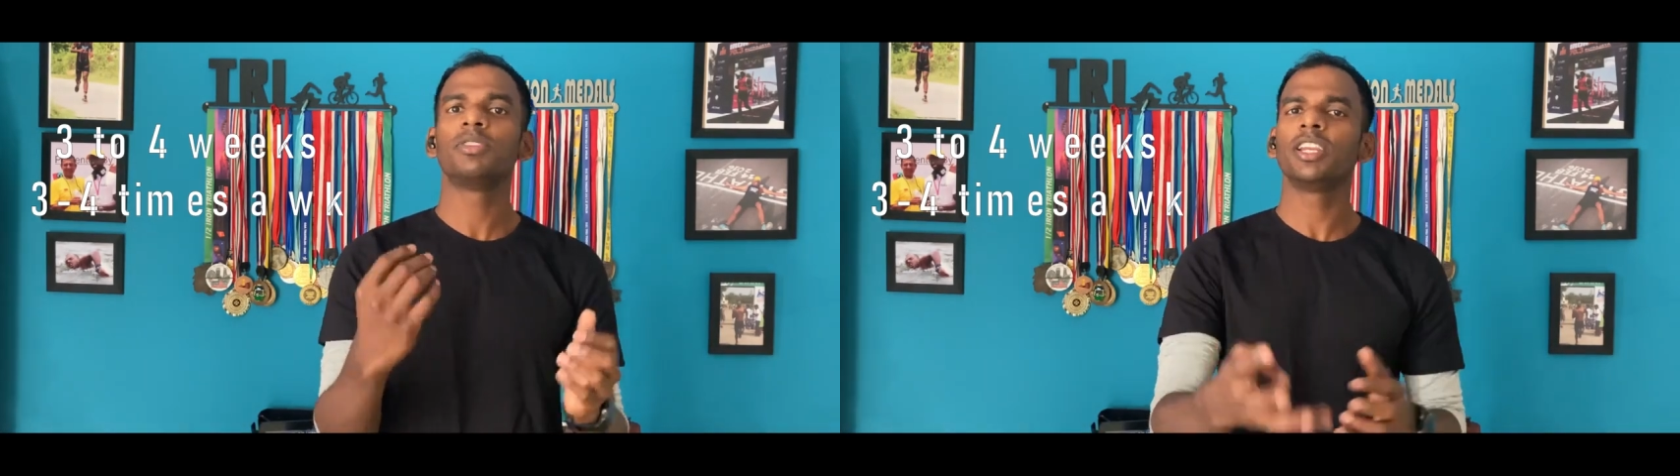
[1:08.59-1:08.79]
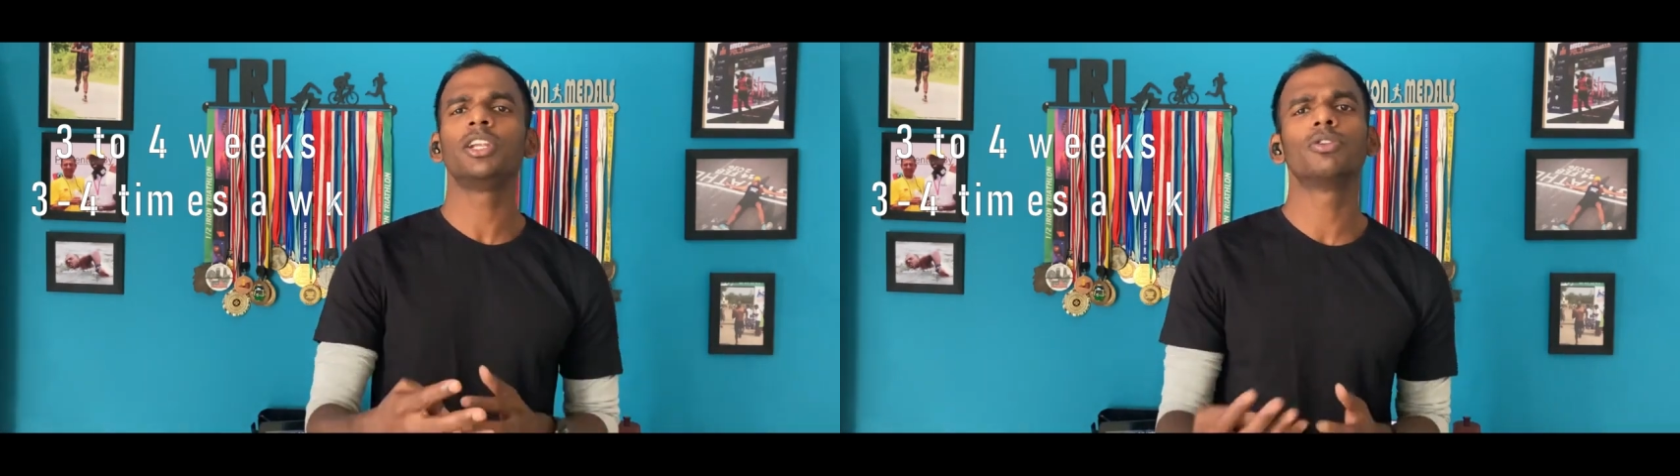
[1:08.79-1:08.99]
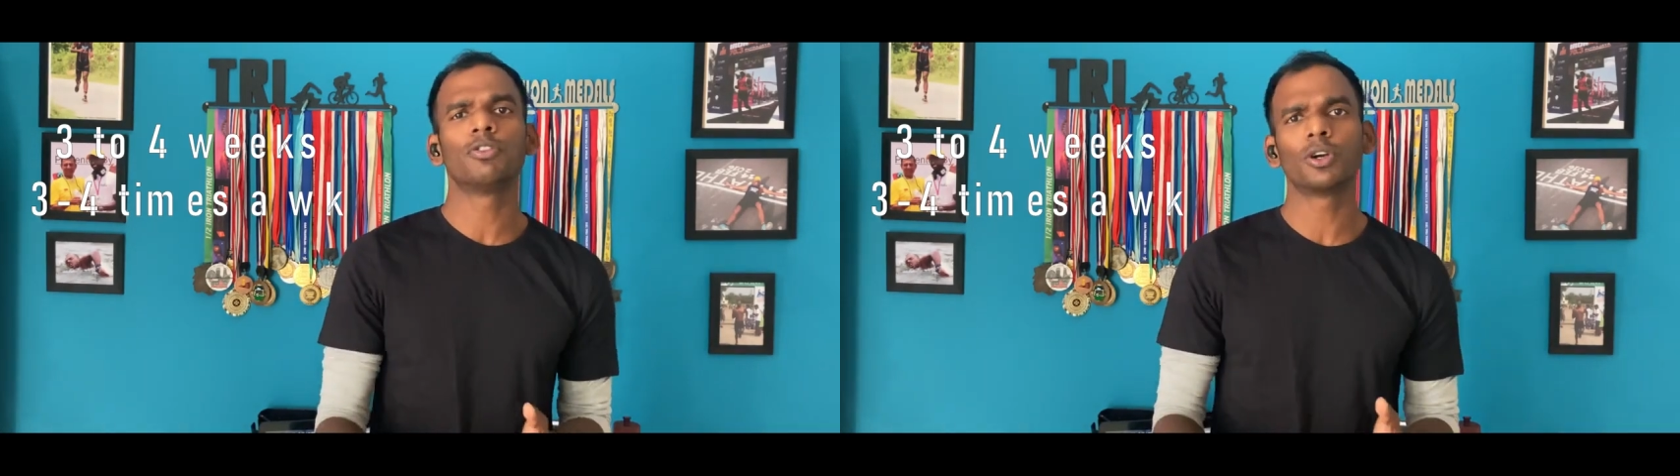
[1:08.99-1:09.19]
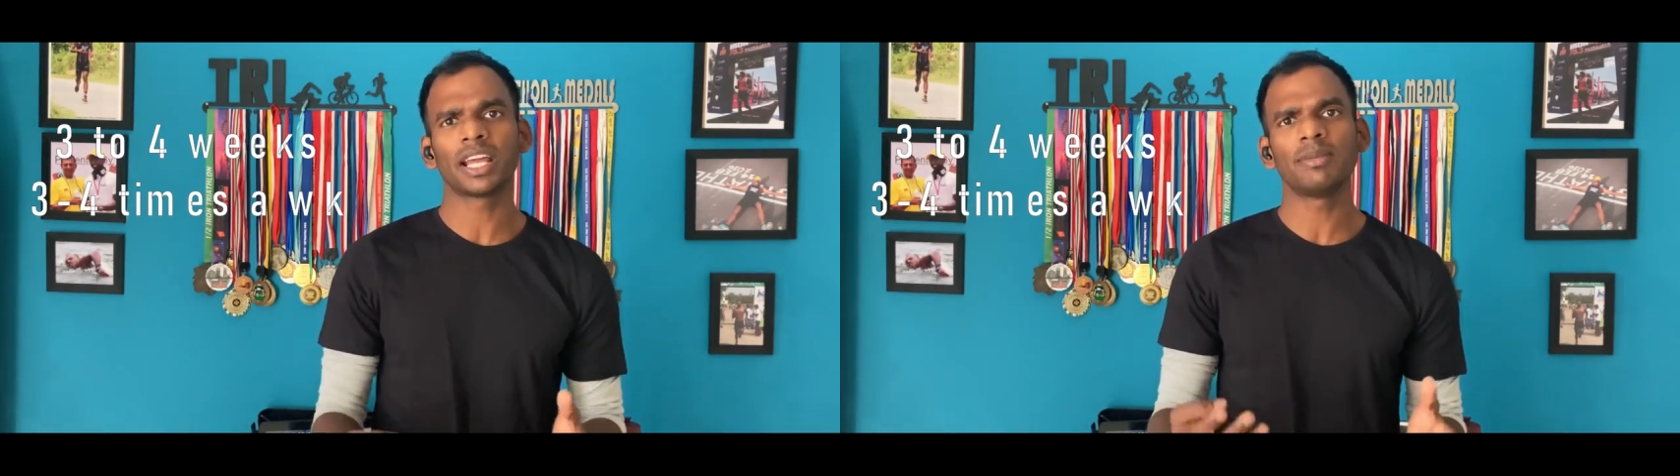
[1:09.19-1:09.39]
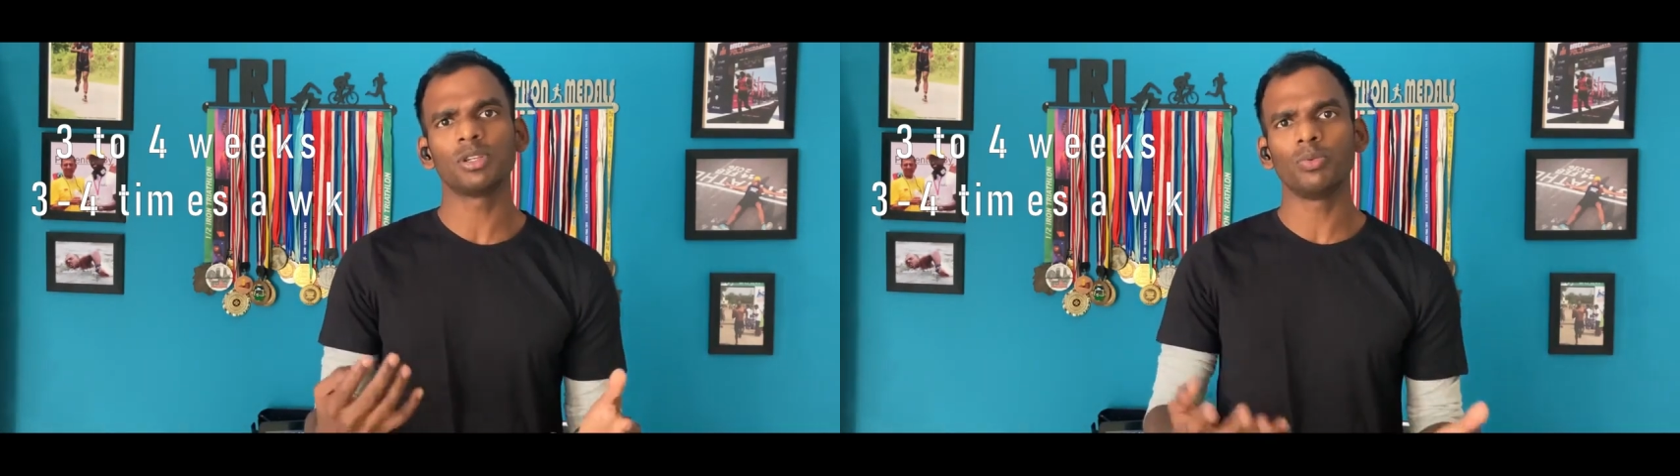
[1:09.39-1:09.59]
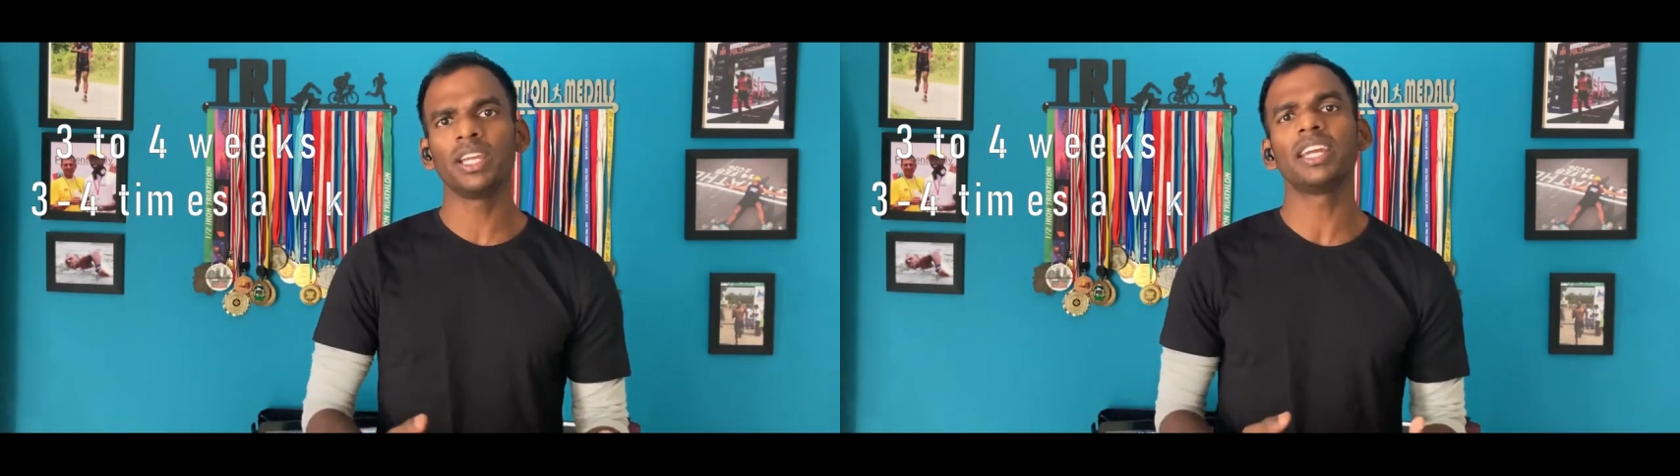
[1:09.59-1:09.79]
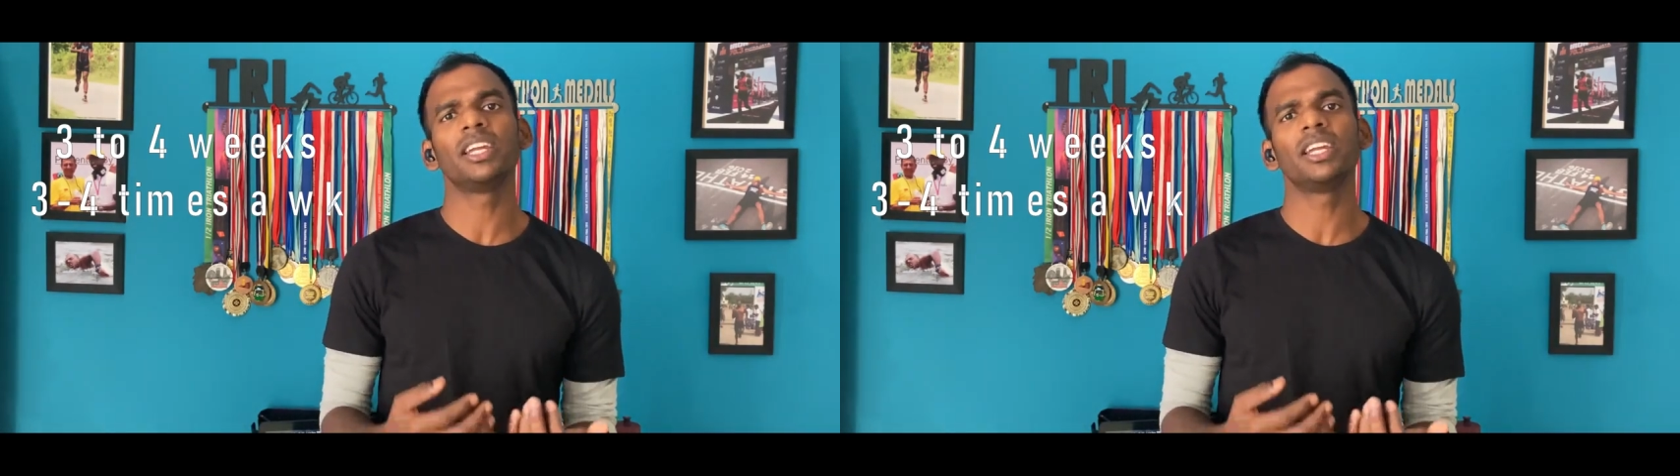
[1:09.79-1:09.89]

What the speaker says: 3 to 4 times a week,